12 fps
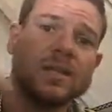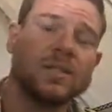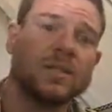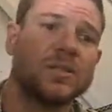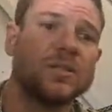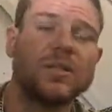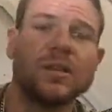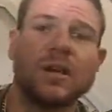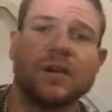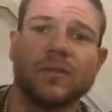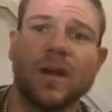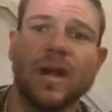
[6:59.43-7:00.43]
Start the new year
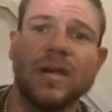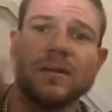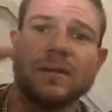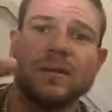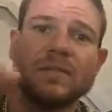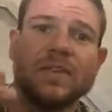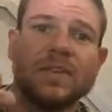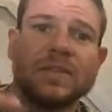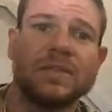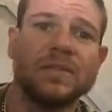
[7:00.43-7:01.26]
off right. Finish